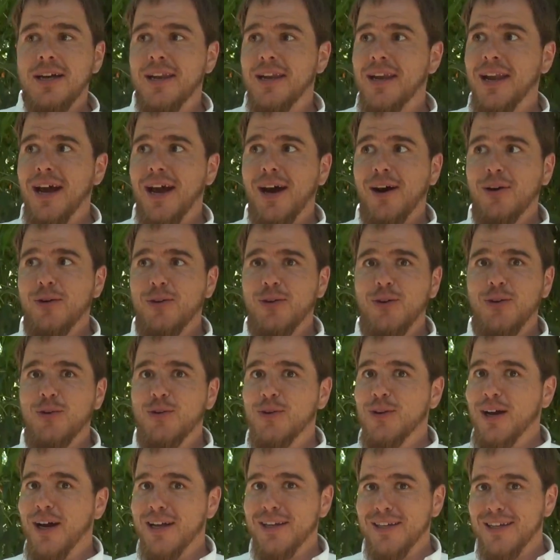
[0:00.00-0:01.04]
now
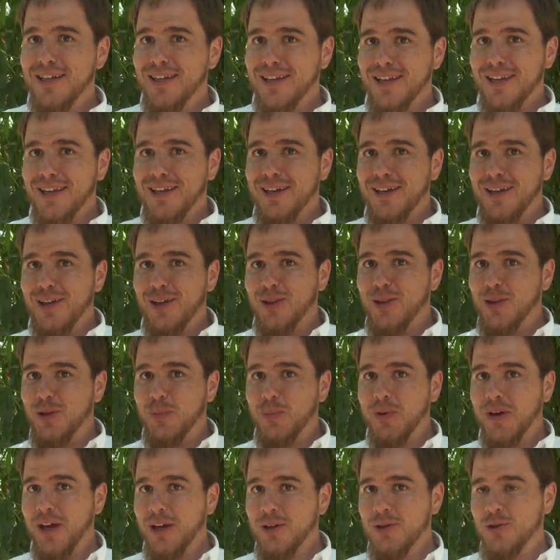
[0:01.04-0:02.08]
you're not getting the
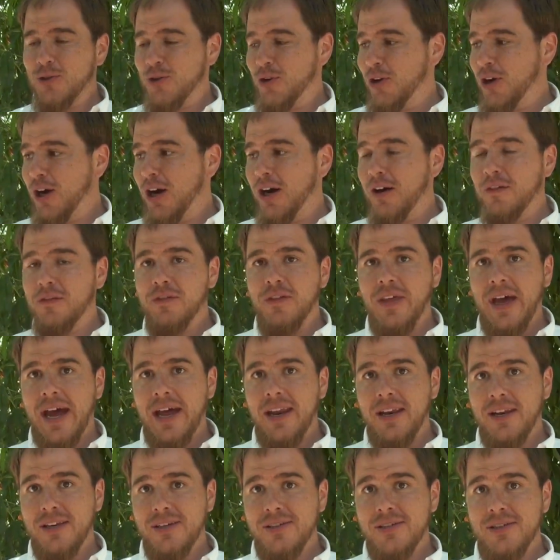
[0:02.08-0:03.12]
picture of
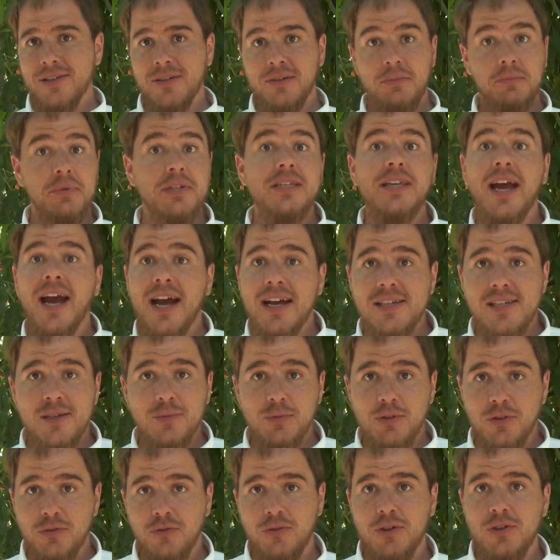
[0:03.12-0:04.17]
that
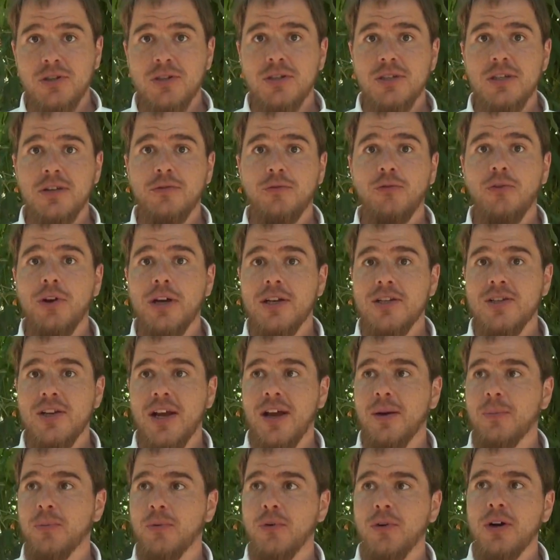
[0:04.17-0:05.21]
potassium deficiency, for
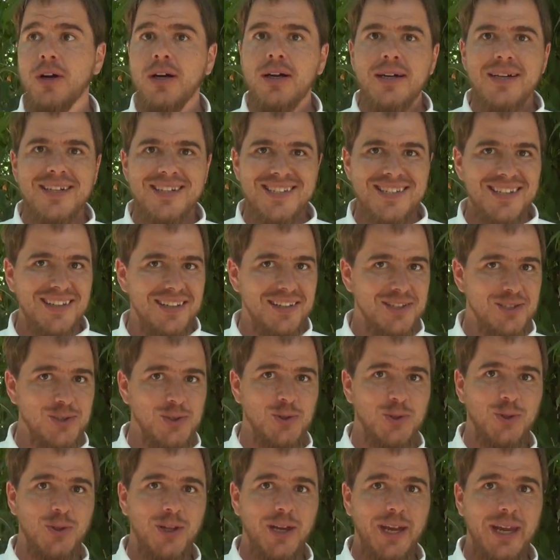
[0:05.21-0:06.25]
example, until it's
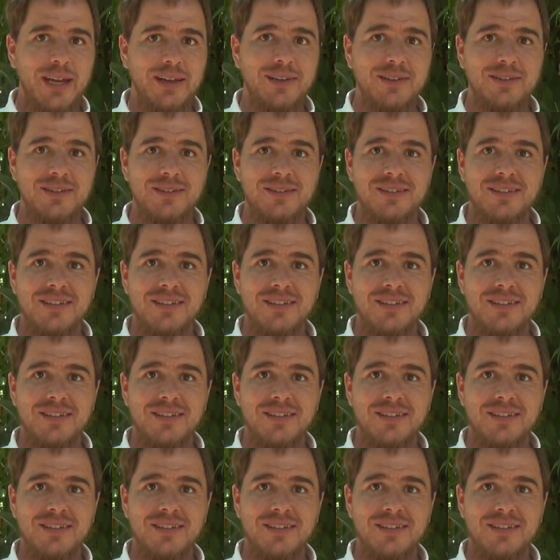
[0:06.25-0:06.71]
too late